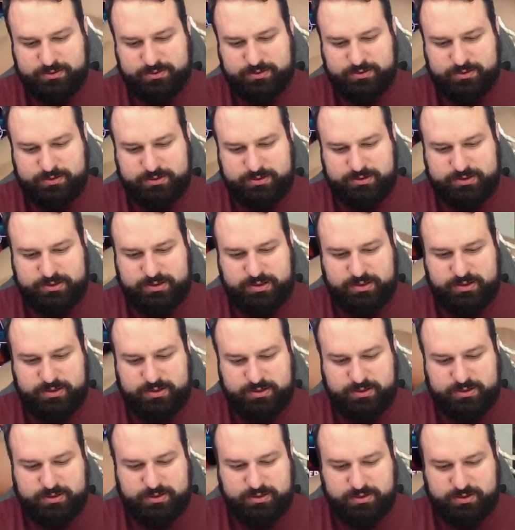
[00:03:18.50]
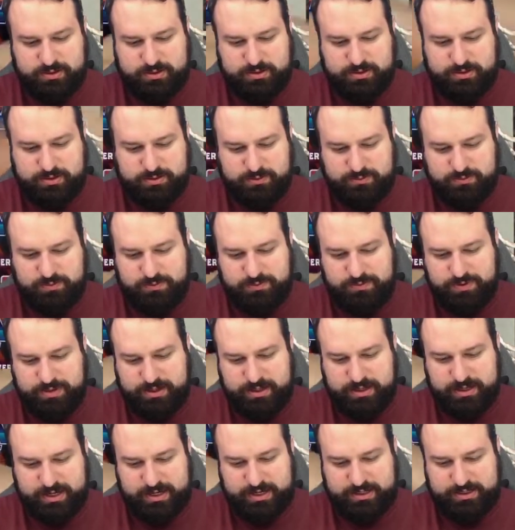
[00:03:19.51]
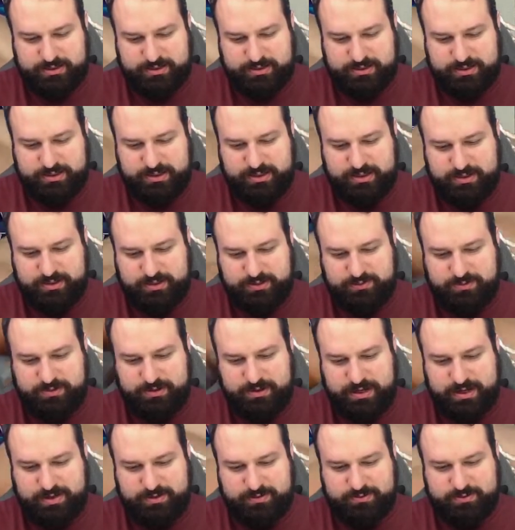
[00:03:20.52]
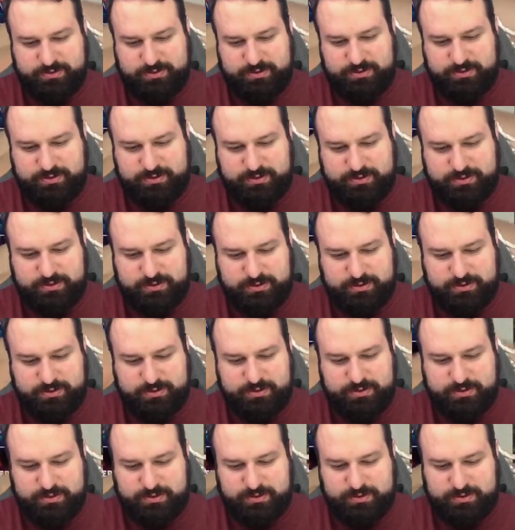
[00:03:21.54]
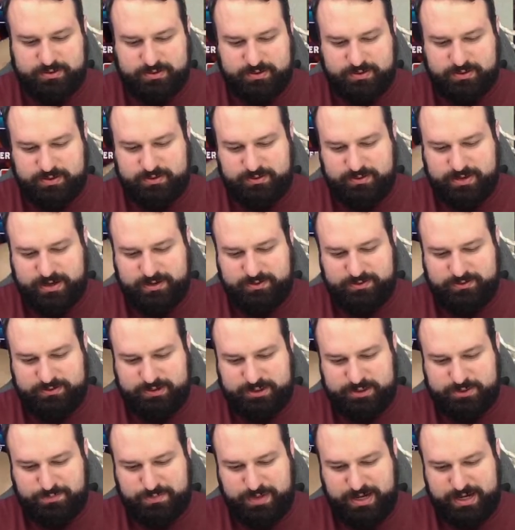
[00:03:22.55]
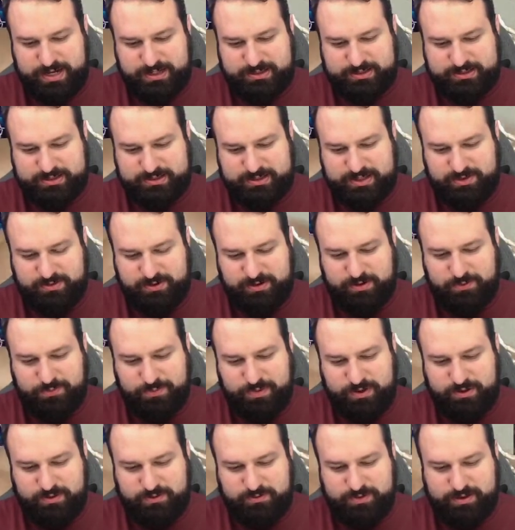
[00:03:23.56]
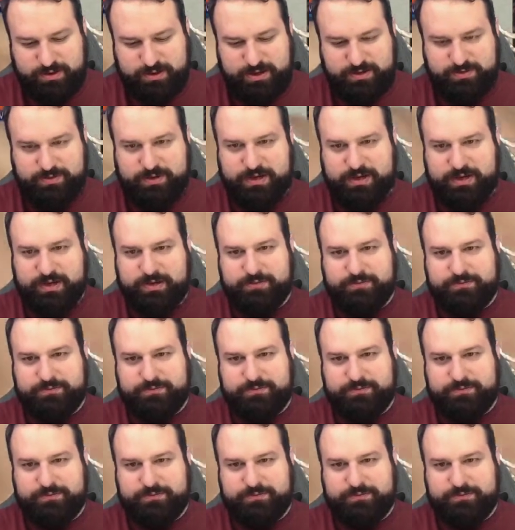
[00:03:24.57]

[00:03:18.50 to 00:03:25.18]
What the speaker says: See what we get here without... Wow, this pack does not open in a way. There we go.